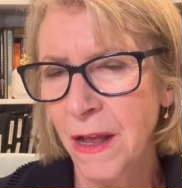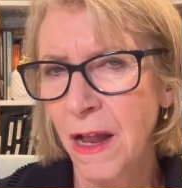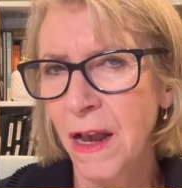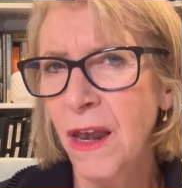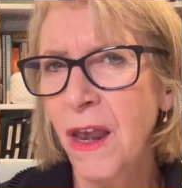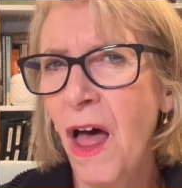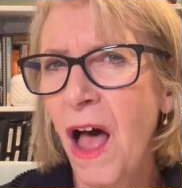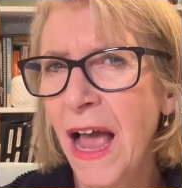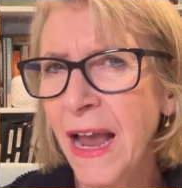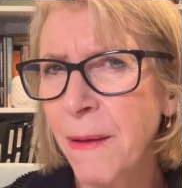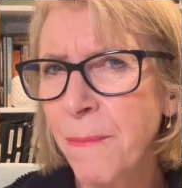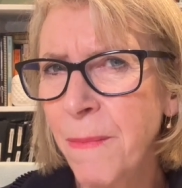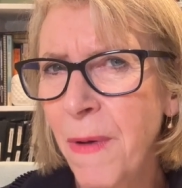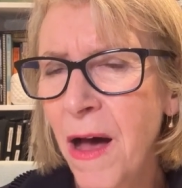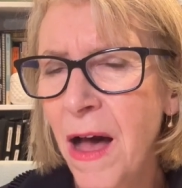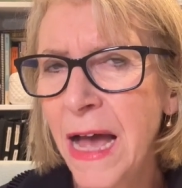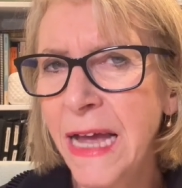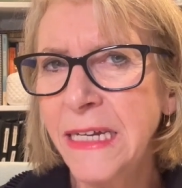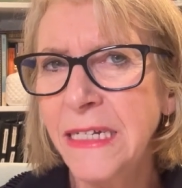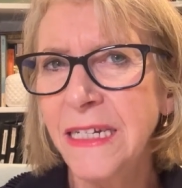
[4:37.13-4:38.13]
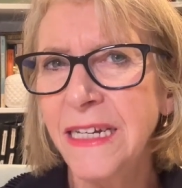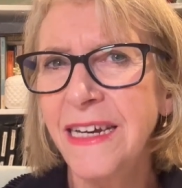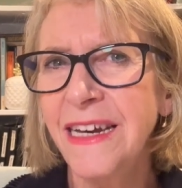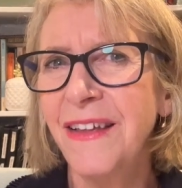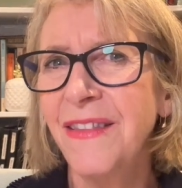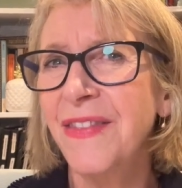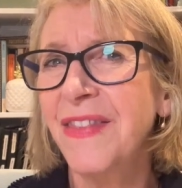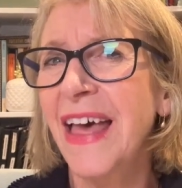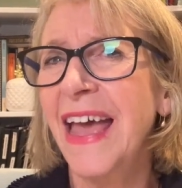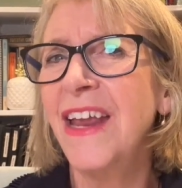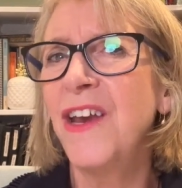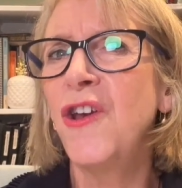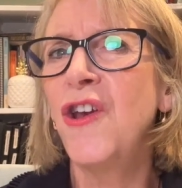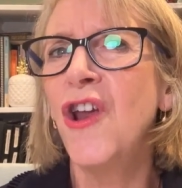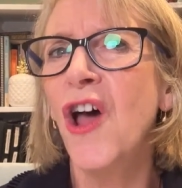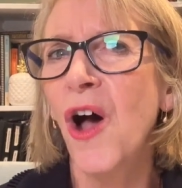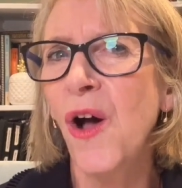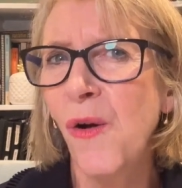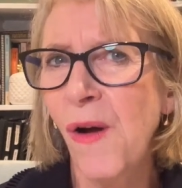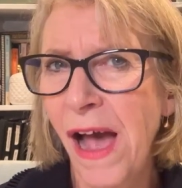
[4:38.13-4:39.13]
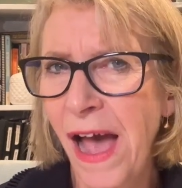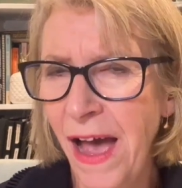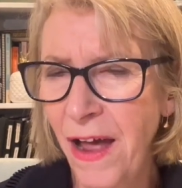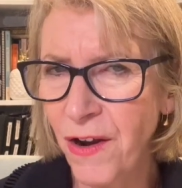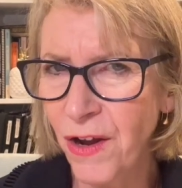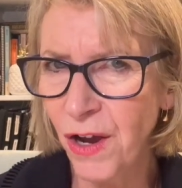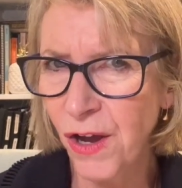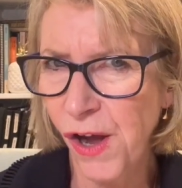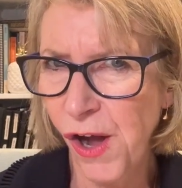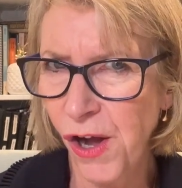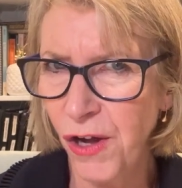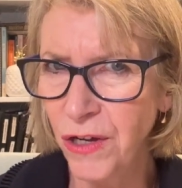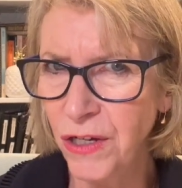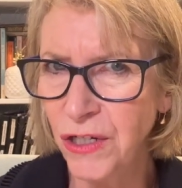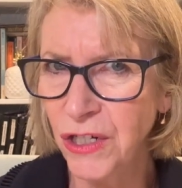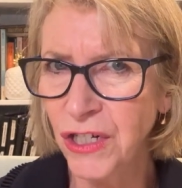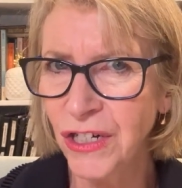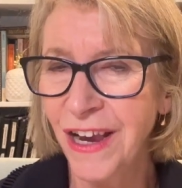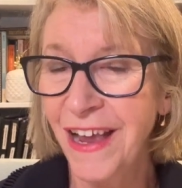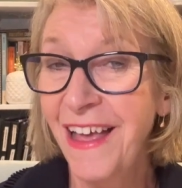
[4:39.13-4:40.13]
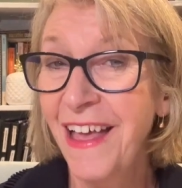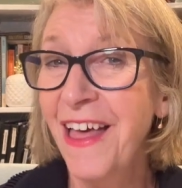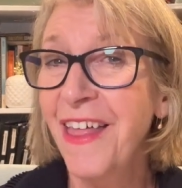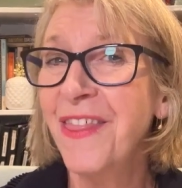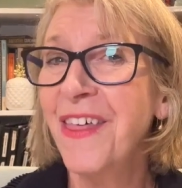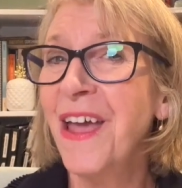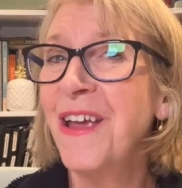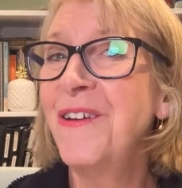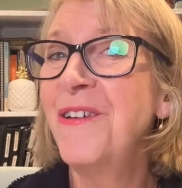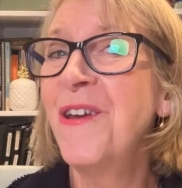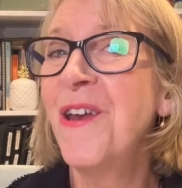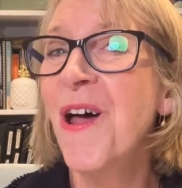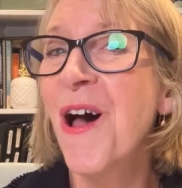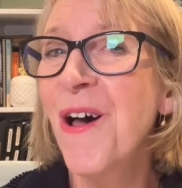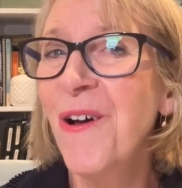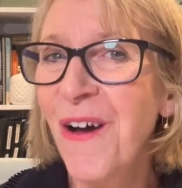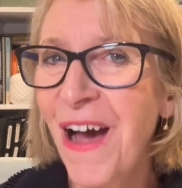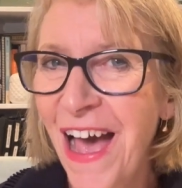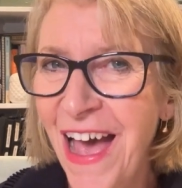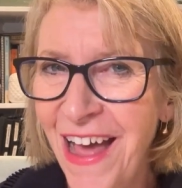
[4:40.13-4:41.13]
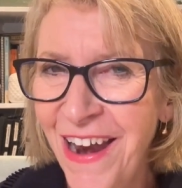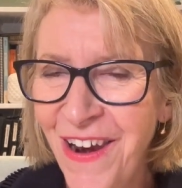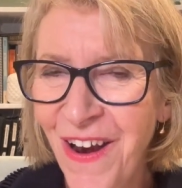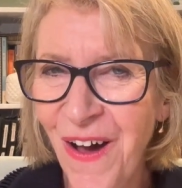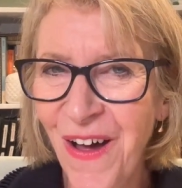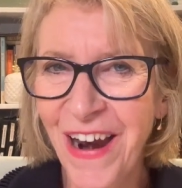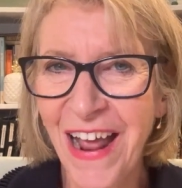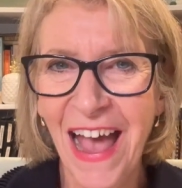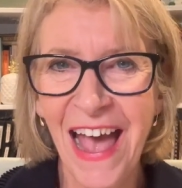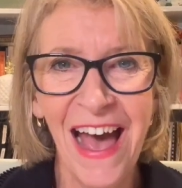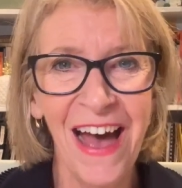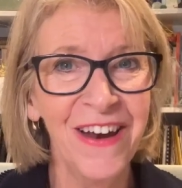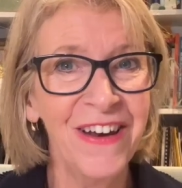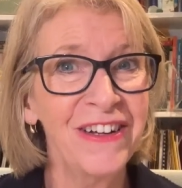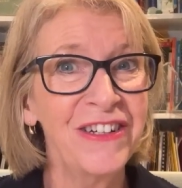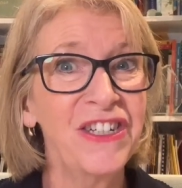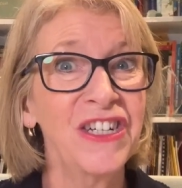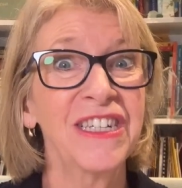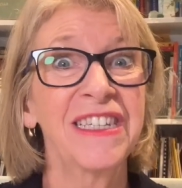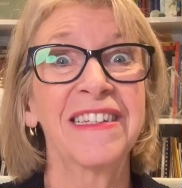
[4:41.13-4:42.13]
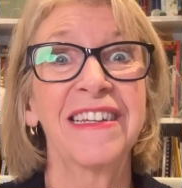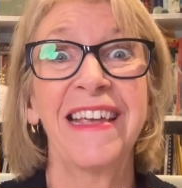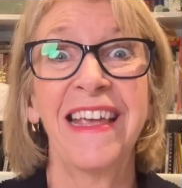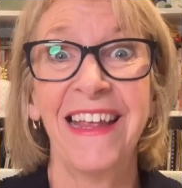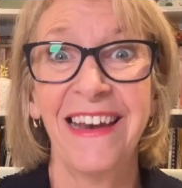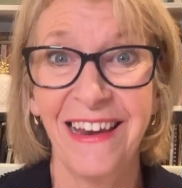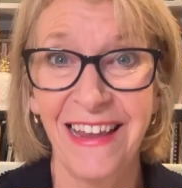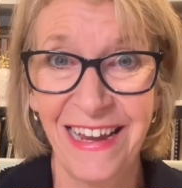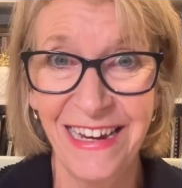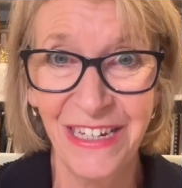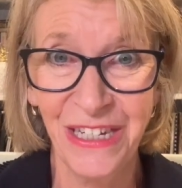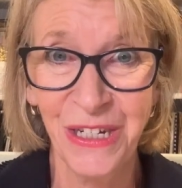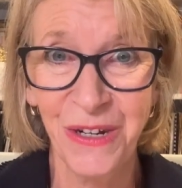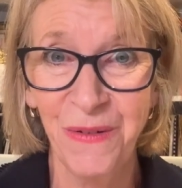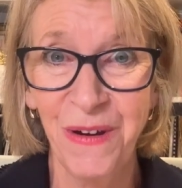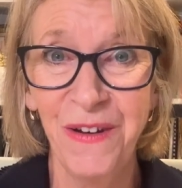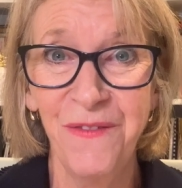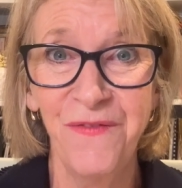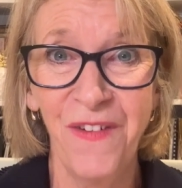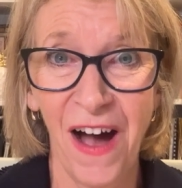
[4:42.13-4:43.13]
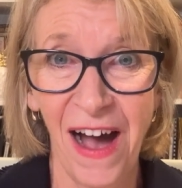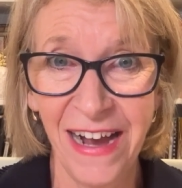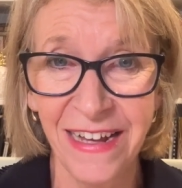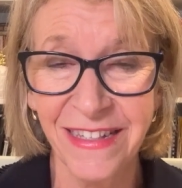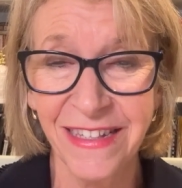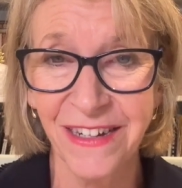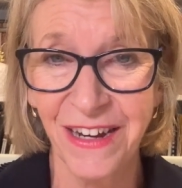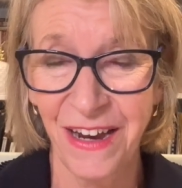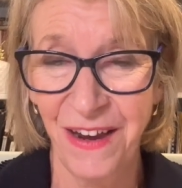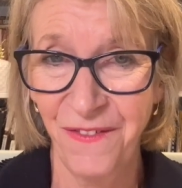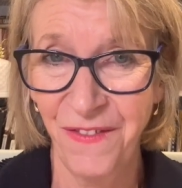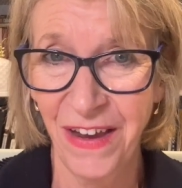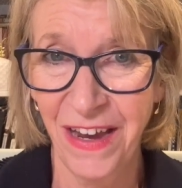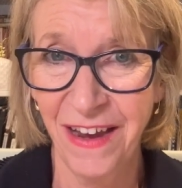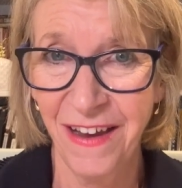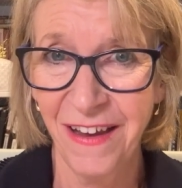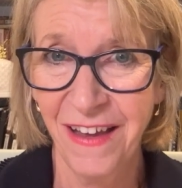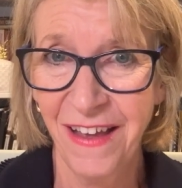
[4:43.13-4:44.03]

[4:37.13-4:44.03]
Like-minded, they know how to coach, they know not how to just get into advice giving,